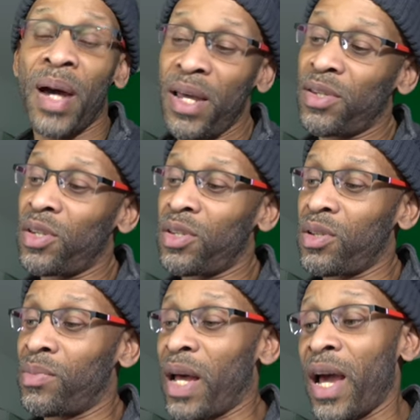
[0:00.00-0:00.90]
my
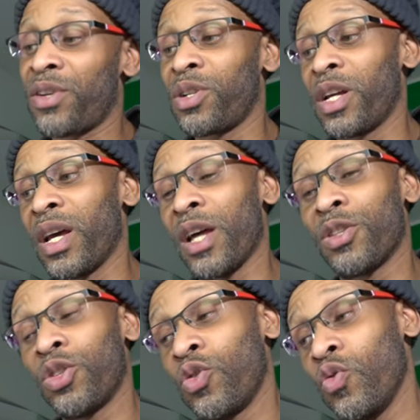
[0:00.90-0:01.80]
system, I actually
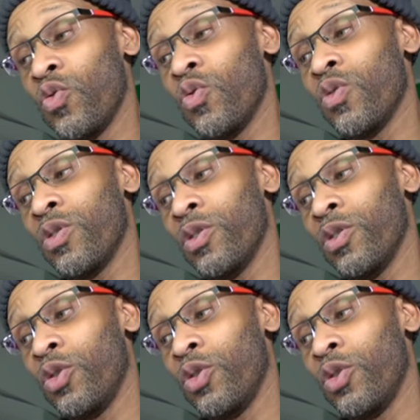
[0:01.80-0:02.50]
got two